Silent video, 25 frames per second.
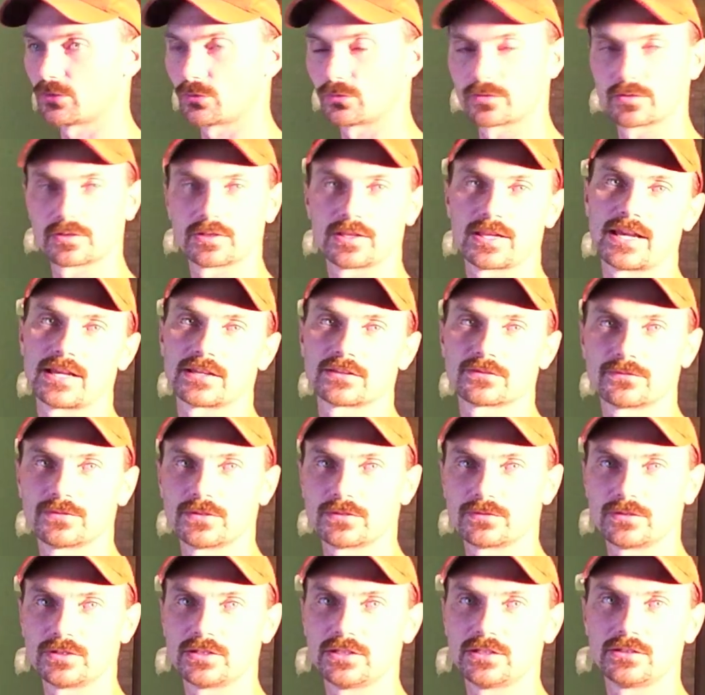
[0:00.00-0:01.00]
over the last
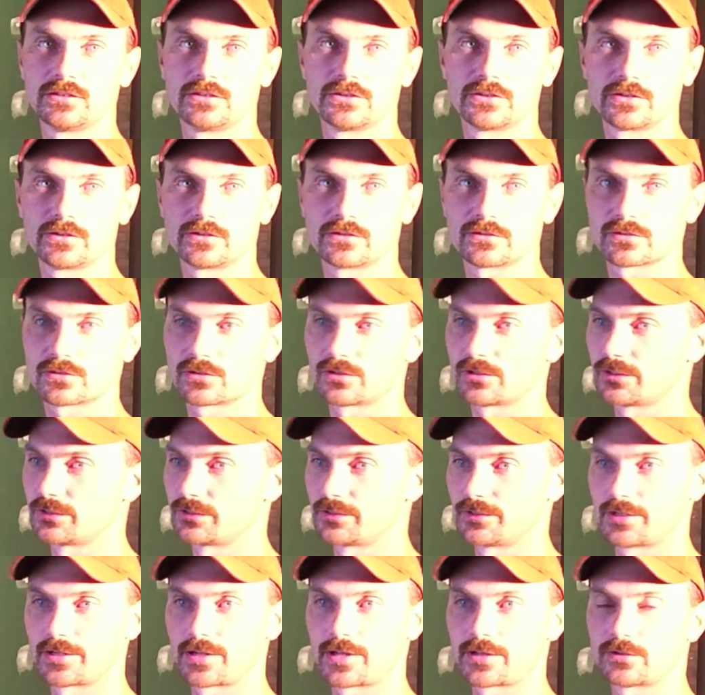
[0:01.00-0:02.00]
15 years
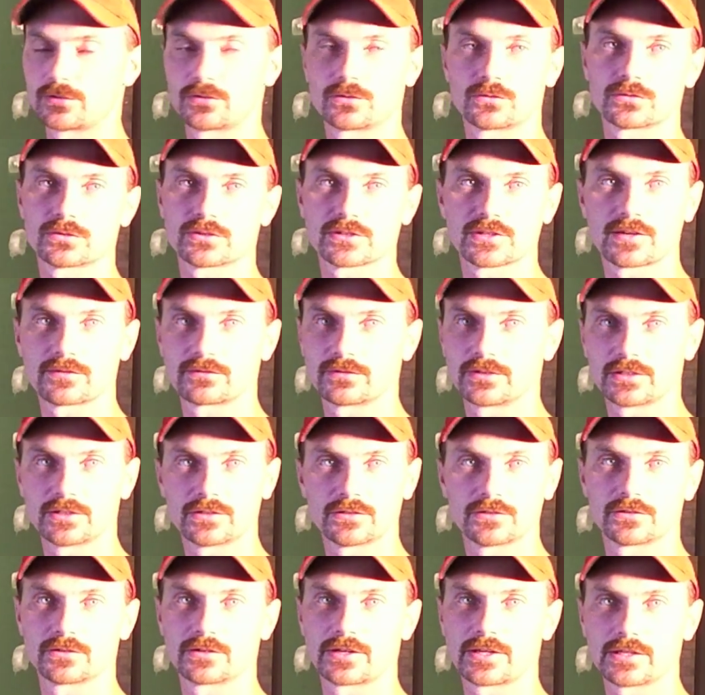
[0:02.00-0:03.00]
on, I don't know,
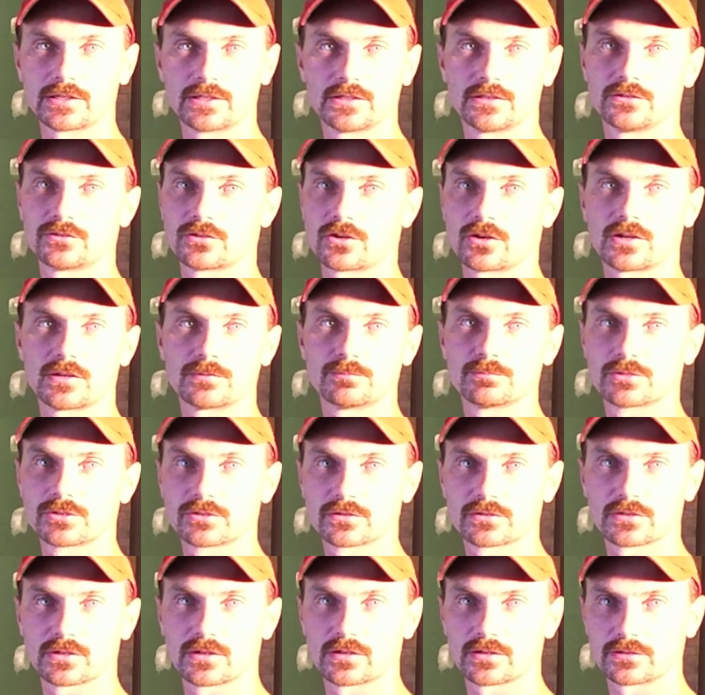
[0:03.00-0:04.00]
70 or 80
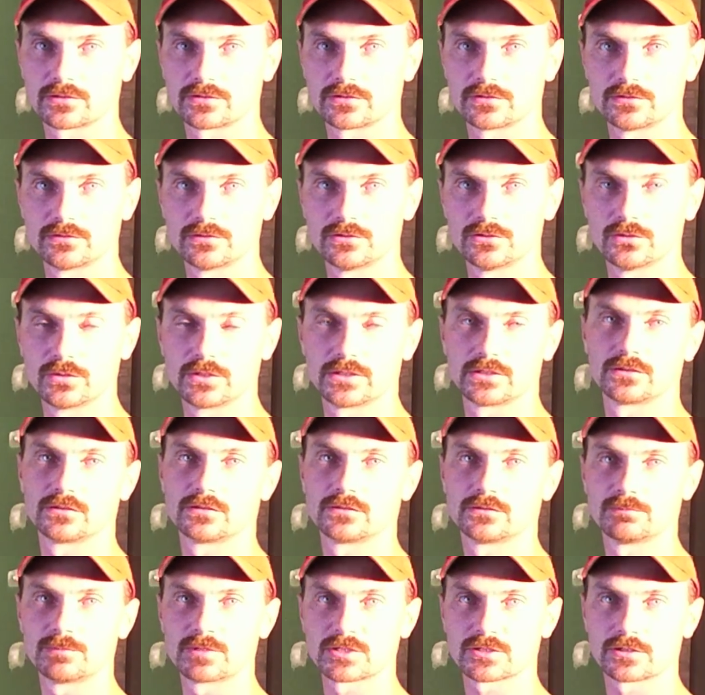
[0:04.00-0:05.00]
jobs uh,
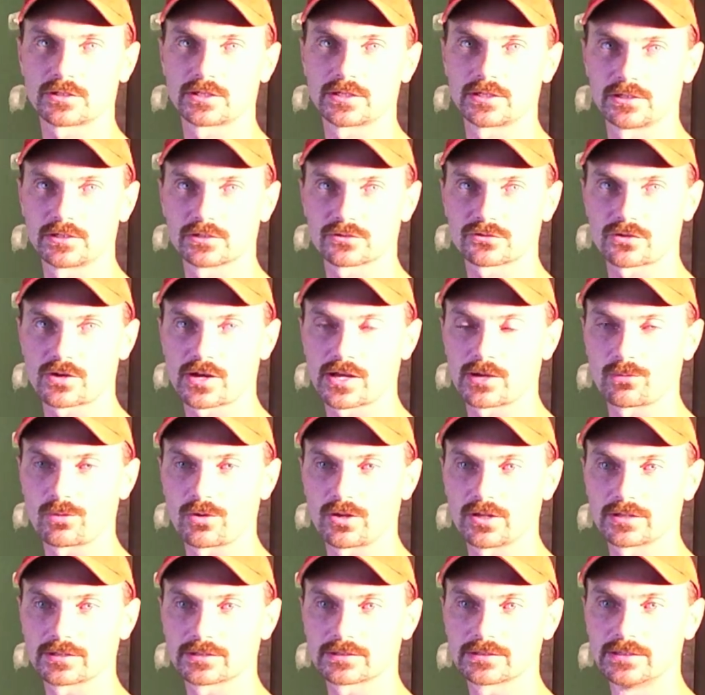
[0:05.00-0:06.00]
doing miscellaneous
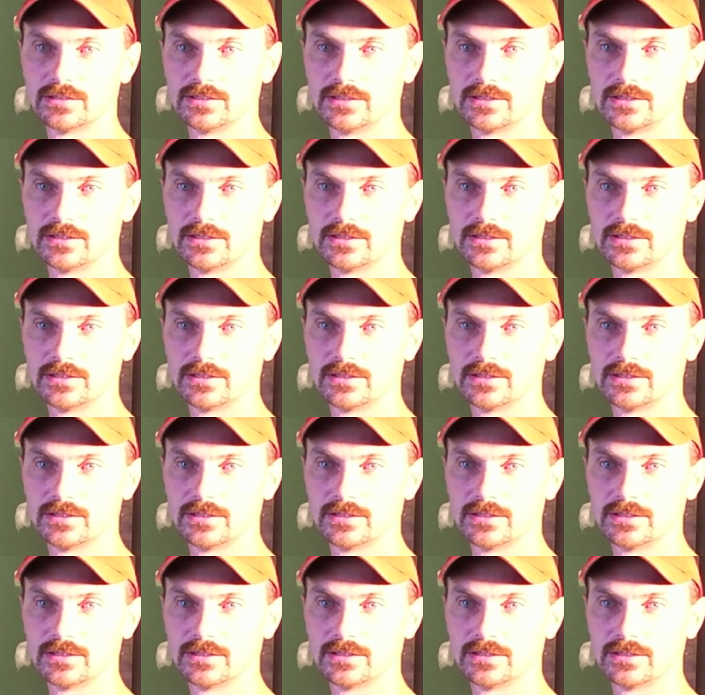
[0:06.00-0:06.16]
drywalling.